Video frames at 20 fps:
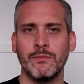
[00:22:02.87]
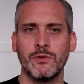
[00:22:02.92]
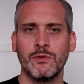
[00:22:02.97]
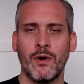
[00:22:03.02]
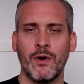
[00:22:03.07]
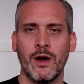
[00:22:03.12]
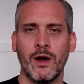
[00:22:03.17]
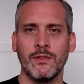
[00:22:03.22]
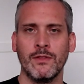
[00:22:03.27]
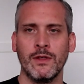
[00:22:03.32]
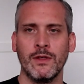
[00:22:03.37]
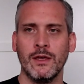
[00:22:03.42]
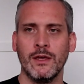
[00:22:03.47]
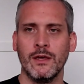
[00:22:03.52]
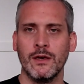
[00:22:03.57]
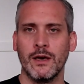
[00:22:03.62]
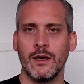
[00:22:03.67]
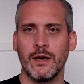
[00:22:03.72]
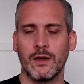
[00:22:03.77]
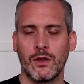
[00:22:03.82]
by
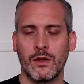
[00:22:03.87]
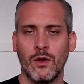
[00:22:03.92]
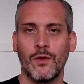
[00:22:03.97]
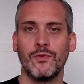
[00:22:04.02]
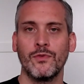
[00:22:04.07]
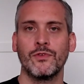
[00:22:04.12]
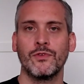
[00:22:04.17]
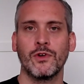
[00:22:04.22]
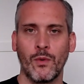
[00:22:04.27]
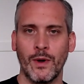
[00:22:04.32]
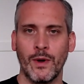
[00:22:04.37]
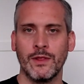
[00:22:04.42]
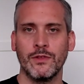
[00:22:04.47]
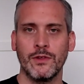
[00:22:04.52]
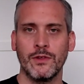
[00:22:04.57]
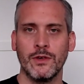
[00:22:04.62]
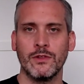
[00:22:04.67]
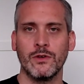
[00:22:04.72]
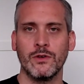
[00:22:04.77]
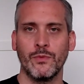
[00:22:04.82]
the
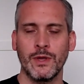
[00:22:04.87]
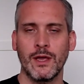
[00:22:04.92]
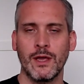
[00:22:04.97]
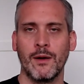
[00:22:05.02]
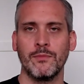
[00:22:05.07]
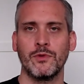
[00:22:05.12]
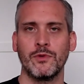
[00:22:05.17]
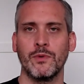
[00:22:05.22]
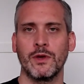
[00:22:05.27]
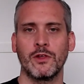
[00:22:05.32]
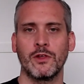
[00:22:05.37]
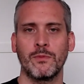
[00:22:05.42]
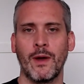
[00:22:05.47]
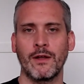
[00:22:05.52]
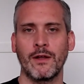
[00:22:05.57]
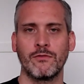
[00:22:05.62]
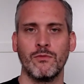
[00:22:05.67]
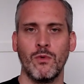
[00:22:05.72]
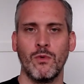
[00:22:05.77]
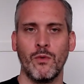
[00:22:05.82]
consequences that we come to
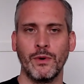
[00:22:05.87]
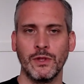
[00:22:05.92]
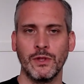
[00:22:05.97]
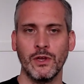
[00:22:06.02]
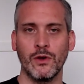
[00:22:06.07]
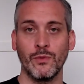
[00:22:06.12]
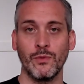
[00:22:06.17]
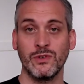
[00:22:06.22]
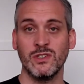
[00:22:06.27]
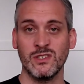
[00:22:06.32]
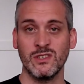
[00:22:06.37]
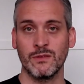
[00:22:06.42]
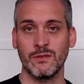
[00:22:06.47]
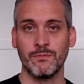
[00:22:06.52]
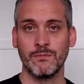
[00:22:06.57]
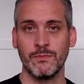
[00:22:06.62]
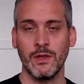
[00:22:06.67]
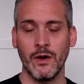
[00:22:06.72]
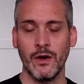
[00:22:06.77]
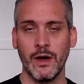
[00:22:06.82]
expect from what we do, which is
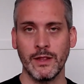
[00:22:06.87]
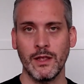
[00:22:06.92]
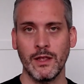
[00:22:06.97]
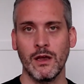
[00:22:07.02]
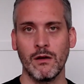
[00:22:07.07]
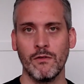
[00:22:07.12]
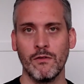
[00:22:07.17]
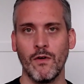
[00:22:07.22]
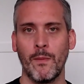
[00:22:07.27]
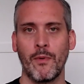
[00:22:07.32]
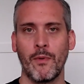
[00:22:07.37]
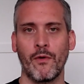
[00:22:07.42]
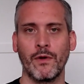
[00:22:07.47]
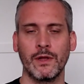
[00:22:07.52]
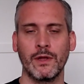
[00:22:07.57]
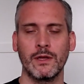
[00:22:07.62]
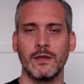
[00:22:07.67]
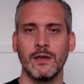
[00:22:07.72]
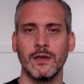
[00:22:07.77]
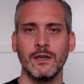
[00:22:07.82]
the idea of
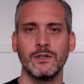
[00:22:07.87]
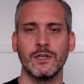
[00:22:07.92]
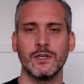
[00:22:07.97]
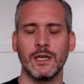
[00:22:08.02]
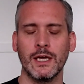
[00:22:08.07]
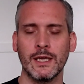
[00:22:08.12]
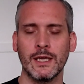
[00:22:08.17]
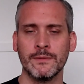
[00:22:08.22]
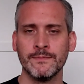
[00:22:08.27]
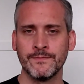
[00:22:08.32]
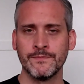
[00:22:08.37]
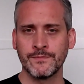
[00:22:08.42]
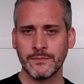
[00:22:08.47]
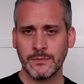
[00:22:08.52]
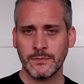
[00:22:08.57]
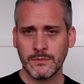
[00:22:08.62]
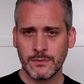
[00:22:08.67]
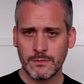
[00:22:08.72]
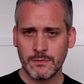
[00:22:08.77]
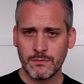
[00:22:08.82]
operant conditioning,
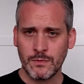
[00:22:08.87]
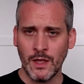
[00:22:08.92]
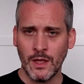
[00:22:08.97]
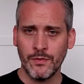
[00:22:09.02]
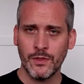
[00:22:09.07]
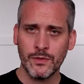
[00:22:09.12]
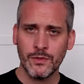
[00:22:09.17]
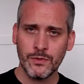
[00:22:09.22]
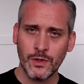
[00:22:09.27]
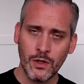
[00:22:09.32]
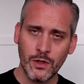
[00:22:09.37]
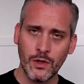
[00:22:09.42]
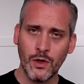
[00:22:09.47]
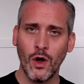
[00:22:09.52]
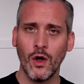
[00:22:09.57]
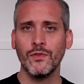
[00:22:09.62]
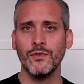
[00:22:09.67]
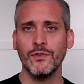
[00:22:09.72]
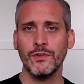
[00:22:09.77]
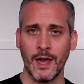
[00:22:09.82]
the
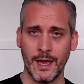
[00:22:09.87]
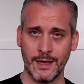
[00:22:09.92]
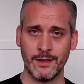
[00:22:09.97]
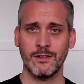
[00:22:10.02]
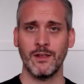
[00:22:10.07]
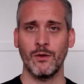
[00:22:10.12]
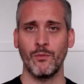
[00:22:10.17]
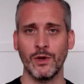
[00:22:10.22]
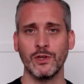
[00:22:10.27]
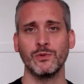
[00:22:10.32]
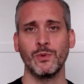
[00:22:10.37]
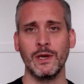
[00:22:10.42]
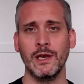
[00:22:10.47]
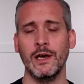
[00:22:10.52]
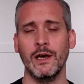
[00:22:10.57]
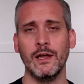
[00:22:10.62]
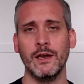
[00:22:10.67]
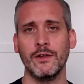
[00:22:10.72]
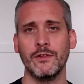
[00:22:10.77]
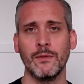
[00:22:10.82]
context in which we
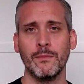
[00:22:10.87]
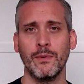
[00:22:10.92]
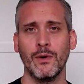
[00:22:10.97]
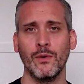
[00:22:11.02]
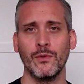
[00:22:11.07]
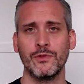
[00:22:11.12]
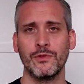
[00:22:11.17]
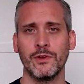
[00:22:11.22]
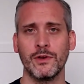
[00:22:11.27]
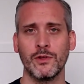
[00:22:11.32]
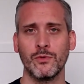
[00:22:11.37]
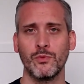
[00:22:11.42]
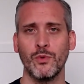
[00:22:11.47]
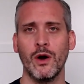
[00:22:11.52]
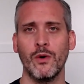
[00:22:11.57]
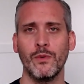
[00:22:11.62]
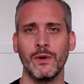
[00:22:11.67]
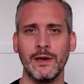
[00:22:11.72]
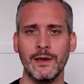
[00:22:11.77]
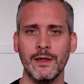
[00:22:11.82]
learn is important as
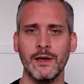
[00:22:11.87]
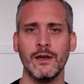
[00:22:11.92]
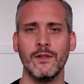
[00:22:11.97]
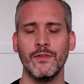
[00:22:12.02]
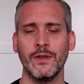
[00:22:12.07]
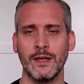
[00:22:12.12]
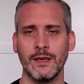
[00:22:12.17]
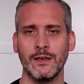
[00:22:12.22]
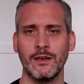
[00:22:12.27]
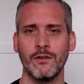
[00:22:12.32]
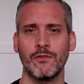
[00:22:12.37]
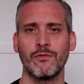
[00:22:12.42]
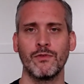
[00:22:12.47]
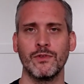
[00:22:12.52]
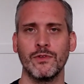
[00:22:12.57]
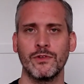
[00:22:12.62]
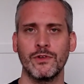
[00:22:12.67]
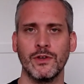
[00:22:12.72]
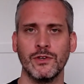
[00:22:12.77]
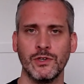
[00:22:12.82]
well. We learn that in
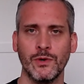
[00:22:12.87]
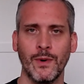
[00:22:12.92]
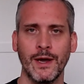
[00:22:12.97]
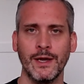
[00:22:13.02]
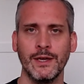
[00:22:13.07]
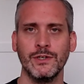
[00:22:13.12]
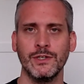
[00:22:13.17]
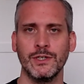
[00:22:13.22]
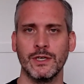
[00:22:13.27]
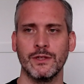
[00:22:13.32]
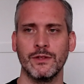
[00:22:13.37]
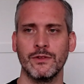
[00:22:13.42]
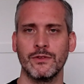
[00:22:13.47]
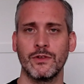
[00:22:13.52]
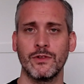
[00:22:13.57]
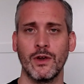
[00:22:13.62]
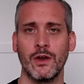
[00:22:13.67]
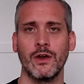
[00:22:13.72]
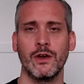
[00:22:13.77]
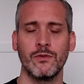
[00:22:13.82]
different
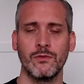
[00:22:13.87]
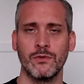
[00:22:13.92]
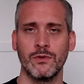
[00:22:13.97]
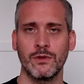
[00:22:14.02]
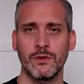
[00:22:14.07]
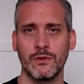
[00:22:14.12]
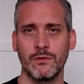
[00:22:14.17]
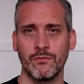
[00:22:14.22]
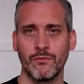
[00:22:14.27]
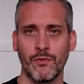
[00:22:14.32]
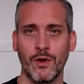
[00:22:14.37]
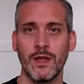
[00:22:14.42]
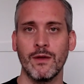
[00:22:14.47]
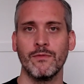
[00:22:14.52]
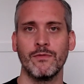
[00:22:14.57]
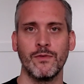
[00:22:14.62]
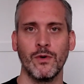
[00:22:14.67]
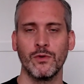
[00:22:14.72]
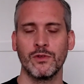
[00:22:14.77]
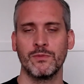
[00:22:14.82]
situations, certain
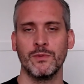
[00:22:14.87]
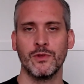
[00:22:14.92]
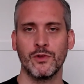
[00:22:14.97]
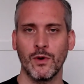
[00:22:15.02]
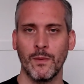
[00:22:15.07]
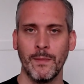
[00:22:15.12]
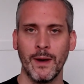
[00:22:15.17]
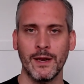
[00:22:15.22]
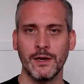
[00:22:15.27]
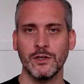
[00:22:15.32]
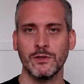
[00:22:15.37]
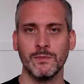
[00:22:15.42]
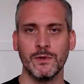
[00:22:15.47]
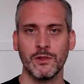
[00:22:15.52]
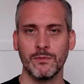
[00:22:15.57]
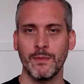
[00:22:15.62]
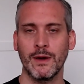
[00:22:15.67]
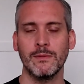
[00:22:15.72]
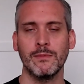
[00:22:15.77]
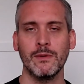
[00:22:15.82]
reinforcements or
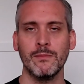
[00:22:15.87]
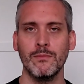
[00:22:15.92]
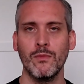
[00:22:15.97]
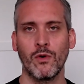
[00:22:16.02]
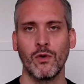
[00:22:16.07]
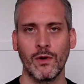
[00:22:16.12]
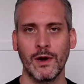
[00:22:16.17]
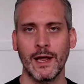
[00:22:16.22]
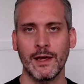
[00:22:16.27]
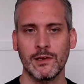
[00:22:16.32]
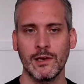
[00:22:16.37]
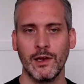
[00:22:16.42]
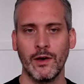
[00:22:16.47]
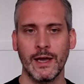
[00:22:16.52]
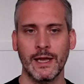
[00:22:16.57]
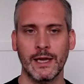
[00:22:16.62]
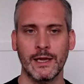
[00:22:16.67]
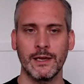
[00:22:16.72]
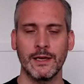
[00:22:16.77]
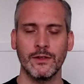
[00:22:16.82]
punishments may be more or less
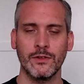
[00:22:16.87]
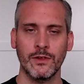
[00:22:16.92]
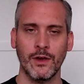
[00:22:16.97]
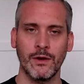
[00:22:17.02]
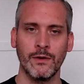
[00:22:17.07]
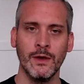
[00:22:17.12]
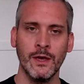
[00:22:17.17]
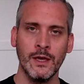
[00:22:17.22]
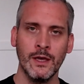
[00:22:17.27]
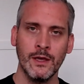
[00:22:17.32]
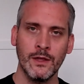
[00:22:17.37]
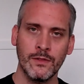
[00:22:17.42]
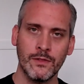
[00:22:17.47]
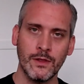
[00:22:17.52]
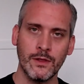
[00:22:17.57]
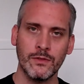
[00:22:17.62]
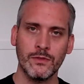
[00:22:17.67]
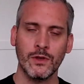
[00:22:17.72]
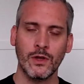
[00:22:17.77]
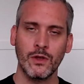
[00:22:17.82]
likely. So
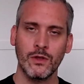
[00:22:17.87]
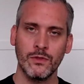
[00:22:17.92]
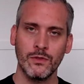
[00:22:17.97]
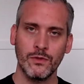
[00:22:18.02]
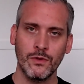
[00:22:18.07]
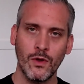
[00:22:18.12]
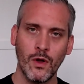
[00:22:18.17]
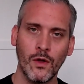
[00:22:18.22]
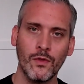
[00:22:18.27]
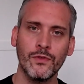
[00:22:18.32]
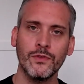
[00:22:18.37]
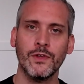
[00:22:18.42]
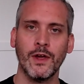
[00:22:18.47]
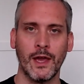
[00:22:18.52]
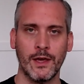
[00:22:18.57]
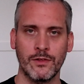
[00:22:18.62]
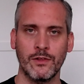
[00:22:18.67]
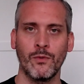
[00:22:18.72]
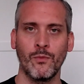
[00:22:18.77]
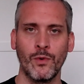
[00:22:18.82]
the
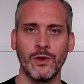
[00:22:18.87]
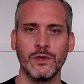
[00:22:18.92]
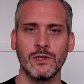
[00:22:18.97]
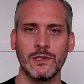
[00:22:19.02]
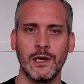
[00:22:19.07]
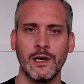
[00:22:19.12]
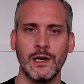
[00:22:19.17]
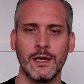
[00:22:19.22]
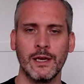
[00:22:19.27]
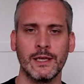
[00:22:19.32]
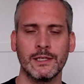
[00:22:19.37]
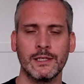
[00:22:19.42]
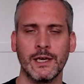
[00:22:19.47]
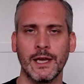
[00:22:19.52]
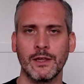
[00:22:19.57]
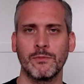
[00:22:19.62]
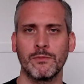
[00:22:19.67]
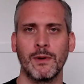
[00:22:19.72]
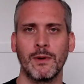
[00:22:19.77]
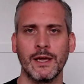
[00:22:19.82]
context in which learning
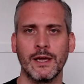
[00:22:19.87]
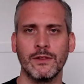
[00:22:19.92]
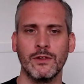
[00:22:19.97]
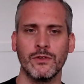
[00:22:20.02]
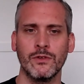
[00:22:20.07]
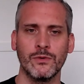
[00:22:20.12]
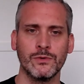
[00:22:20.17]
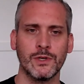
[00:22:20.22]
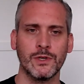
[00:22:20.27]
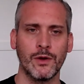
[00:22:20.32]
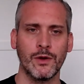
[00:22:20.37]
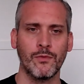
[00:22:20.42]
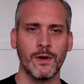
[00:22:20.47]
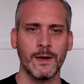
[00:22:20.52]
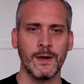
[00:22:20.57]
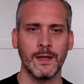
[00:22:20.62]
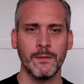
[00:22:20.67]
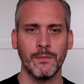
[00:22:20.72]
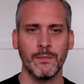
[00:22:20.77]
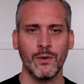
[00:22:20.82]
takes place is also
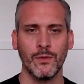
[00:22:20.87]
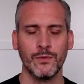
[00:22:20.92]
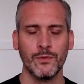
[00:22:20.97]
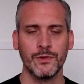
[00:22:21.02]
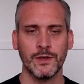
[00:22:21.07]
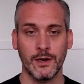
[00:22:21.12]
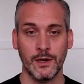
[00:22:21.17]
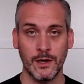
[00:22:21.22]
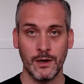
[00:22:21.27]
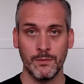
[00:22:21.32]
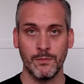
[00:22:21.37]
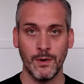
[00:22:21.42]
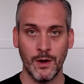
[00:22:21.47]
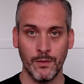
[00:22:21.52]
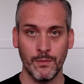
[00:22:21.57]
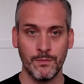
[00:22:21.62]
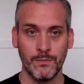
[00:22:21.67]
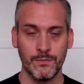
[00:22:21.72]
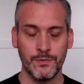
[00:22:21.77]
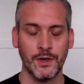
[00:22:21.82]
really important, and
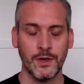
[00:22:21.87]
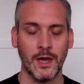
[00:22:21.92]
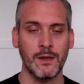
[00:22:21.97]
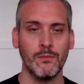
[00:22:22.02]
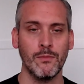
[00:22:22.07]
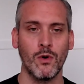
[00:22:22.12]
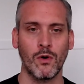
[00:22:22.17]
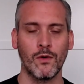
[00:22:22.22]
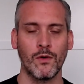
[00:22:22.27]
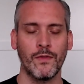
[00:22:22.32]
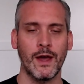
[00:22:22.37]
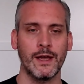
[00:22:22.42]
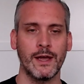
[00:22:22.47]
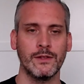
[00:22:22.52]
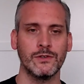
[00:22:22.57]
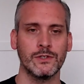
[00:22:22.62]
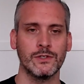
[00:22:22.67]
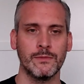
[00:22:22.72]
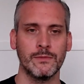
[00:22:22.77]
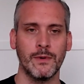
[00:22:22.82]
I'll say more on that
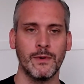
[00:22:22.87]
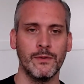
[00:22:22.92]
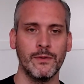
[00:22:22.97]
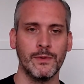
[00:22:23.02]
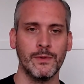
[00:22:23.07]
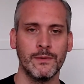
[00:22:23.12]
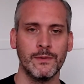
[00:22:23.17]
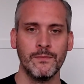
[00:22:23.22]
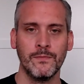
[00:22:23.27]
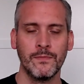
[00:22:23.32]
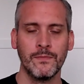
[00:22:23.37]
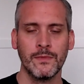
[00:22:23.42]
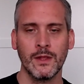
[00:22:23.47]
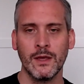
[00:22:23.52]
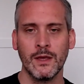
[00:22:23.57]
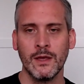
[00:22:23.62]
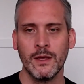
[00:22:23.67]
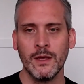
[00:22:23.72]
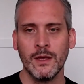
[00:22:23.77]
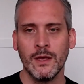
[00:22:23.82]
in just a moment.
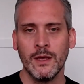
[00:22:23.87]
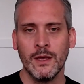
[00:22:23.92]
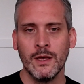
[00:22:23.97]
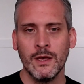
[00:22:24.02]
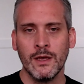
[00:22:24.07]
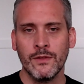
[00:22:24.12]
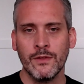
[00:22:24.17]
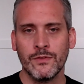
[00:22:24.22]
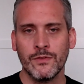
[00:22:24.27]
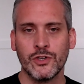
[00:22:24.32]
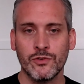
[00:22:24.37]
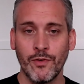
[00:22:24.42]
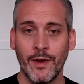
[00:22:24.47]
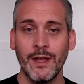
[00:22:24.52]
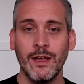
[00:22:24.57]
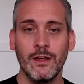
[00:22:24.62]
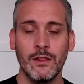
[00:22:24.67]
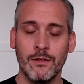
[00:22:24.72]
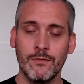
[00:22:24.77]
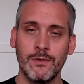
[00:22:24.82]
The
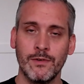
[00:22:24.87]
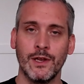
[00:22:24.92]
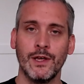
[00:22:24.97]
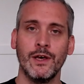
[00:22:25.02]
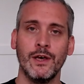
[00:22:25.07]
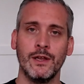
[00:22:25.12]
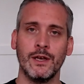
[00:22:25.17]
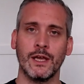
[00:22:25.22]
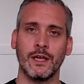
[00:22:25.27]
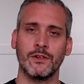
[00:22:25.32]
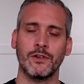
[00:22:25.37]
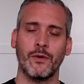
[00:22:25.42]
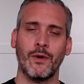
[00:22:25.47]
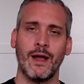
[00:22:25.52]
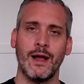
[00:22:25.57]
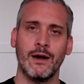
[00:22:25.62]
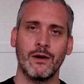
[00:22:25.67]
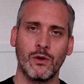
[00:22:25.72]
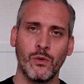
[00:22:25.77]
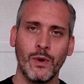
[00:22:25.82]
strength of learning, so
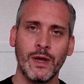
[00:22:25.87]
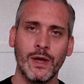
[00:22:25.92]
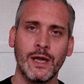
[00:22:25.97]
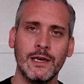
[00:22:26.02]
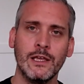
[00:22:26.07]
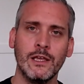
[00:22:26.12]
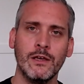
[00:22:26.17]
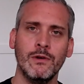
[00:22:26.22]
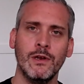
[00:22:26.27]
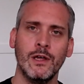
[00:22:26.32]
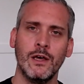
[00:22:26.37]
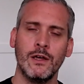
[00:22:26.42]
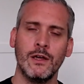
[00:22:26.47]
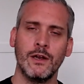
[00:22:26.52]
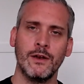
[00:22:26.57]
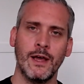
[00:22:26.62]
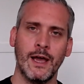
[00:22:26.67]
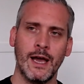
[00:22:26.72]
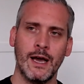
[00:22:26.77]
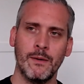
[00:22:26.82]
how quickly you
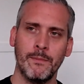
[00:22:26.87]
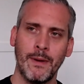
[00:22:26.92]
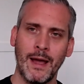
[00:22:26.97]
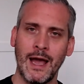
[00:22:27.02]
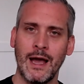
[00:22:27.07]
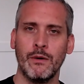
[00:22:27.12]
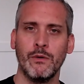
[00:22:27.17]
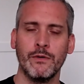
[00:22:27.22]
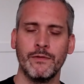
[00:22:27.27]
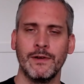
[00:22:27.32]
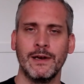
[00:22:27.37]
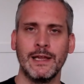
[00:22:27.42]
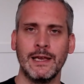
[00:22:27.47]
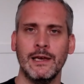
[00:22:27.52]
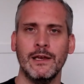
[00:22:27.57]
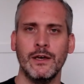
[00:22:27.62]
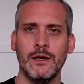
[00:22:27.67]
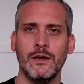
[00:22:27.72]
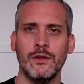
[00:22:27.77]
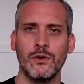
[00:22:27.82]
learn and how
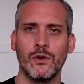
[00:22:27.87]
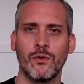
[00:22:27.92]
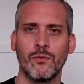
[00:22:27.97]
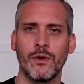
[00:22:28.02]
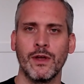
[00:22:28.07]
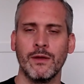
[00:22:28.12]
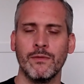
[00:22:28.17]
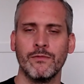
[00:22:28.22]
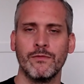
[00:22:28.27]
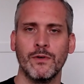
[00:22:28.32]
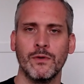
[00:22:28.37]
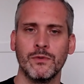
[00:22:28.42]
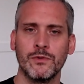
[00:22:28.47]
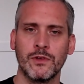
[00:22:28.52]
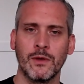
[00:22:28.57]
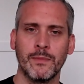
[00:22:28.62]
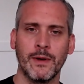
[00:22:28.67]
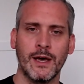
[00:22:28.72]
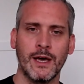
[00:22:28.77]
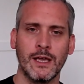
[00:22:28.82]
powerfully learned or
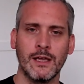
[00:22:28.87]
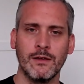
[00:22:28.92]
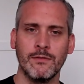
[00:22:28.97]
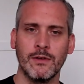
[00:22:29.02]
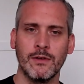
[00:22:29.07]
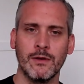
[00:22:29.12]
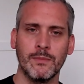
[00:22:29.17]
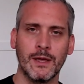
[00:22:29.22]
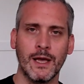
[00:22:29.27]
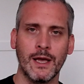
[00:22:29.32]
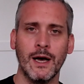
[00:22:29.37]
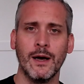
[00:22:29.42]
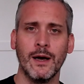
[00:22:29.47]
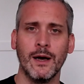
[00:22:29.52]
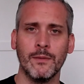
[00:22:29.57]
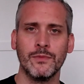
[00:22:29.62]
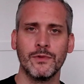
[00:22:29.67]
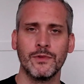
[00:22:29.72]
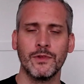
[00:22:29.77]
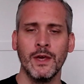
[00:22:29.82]
reinforced a behaviour
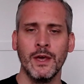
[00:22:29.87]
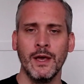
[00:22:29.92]
becomes,